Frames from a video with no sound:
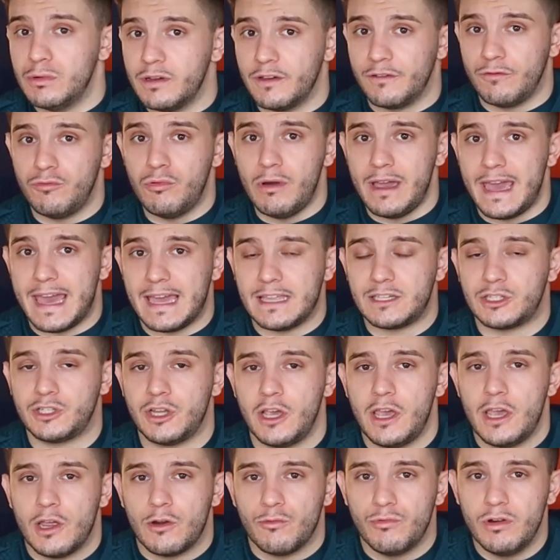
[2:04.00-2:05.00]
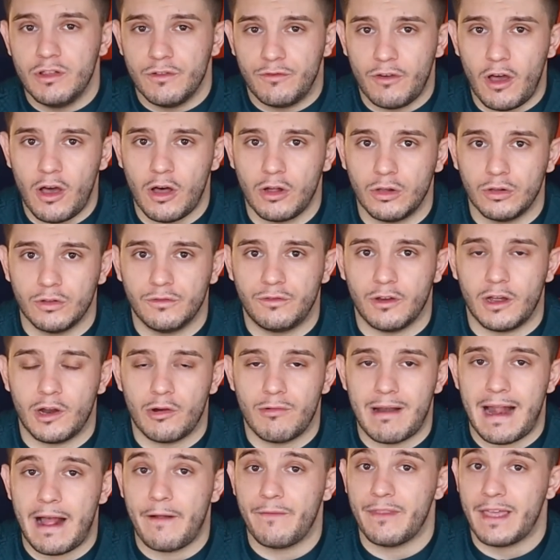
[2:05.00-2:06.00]
of which revolve
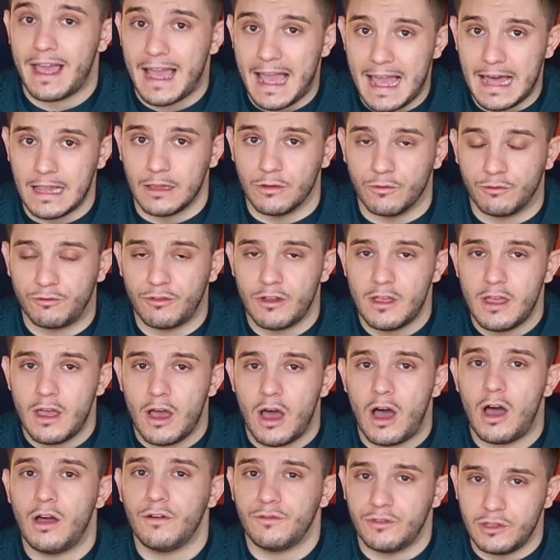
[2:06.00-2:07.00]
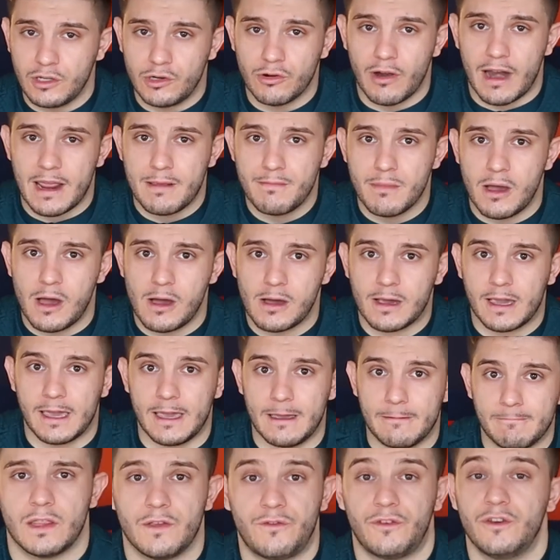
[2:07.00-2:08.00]
around the health of the grey
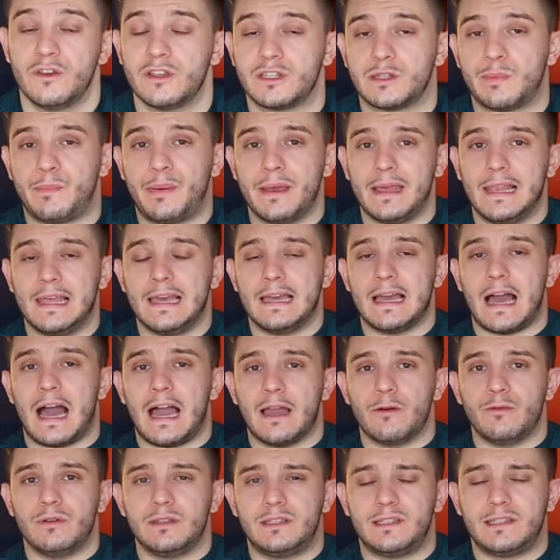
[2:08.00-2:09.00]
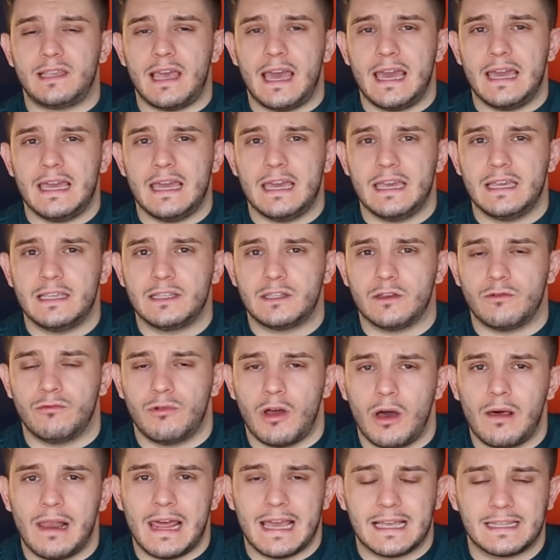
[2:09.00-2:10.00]
market. The first pillar, I would say, is
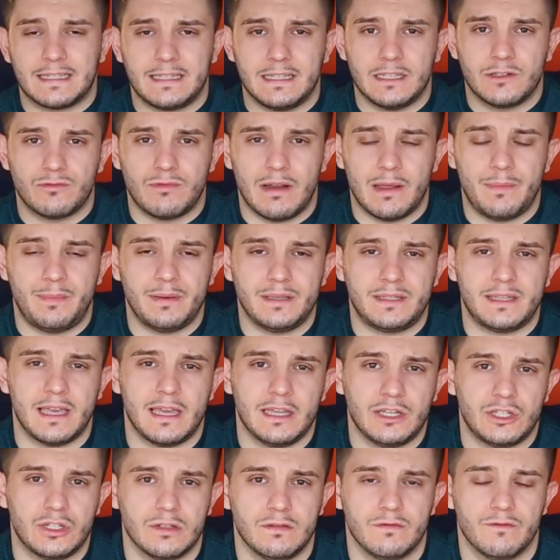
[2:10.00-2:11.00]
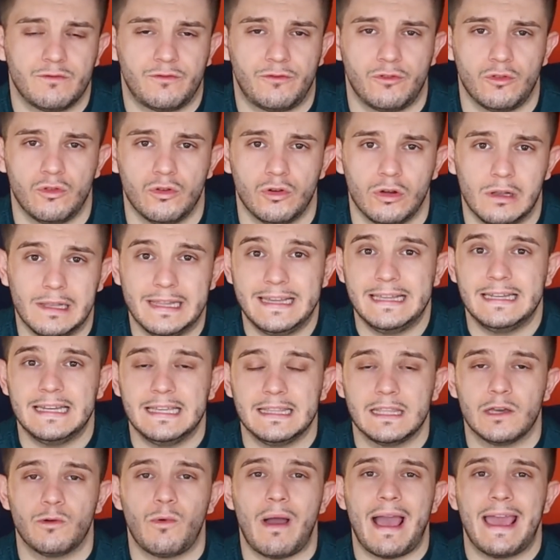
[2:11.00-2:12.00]
Rolex's reputation for
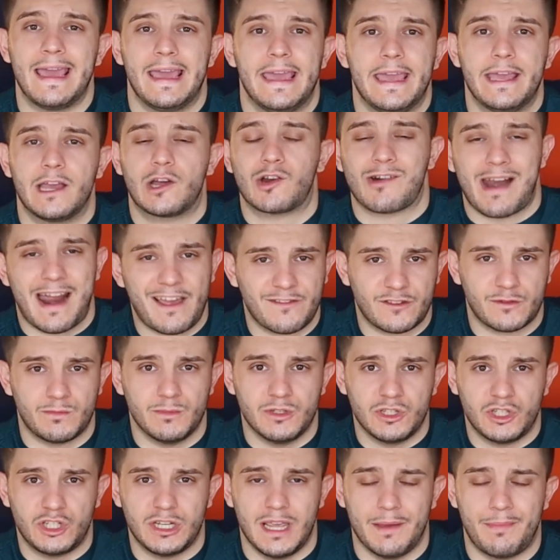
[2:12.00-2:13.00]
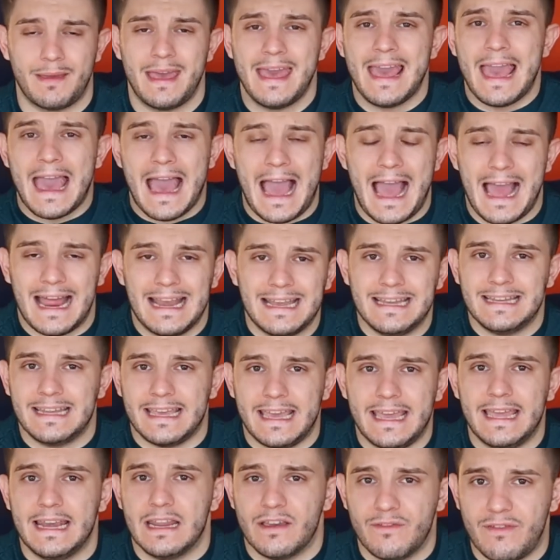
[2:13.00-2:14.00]
leading the way in craftsmanship and
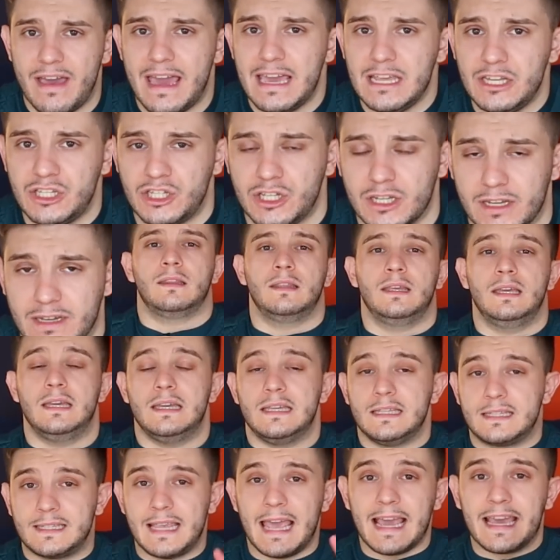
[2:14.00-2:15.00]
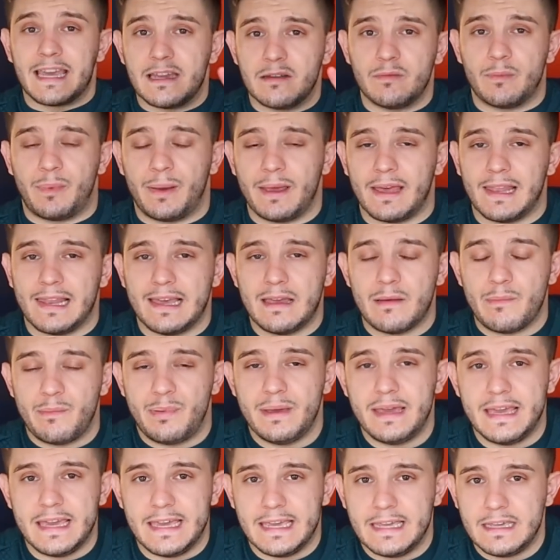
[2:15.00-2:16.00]
innovation. The second pillar
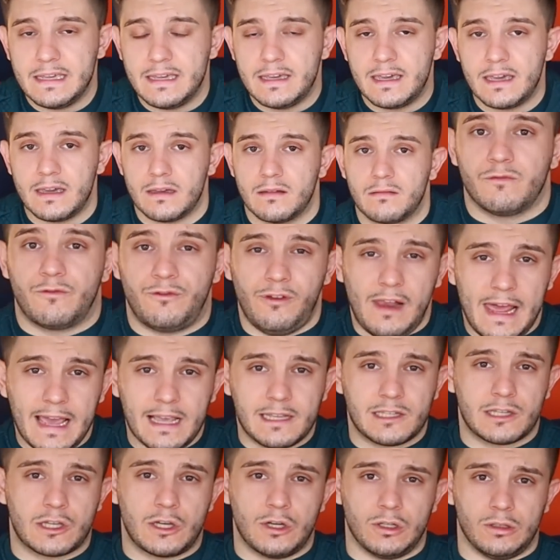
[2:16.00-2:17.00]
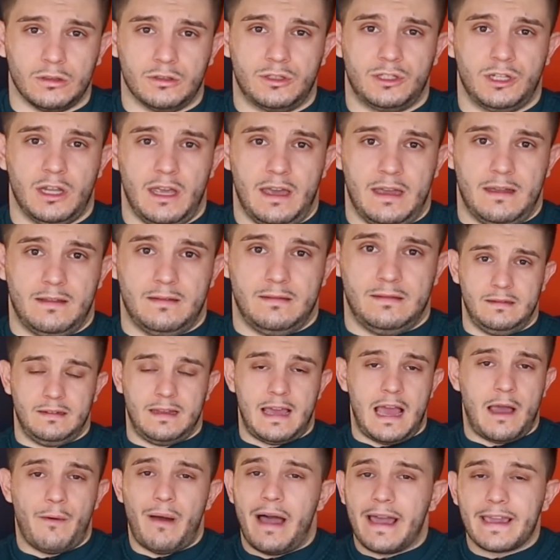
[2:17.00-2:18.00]
being flex culture.
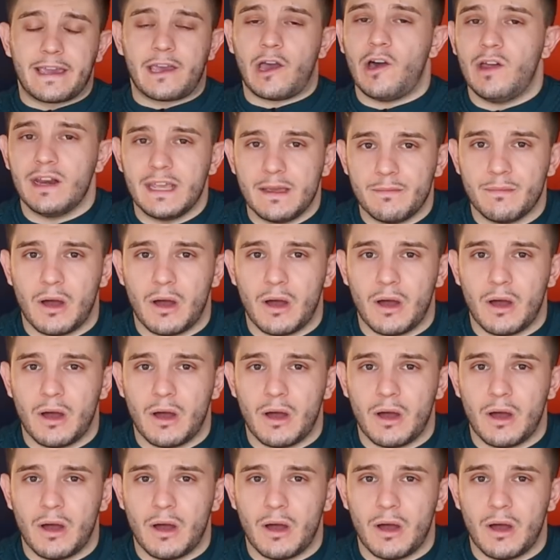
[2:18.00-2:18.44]
Now, iconic